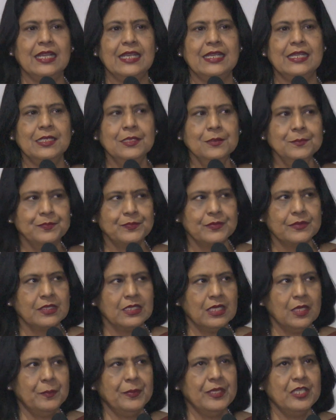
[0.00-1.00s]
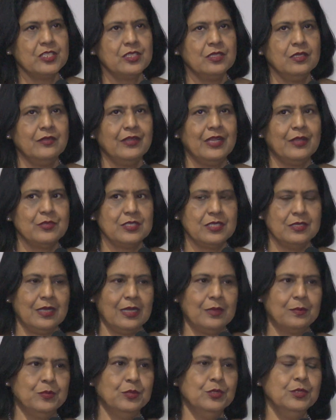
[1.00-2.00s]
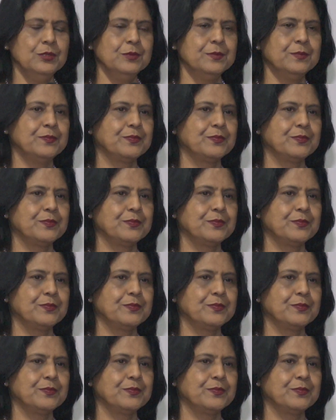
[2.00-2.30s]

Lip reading: lady, a patient in Nagpur,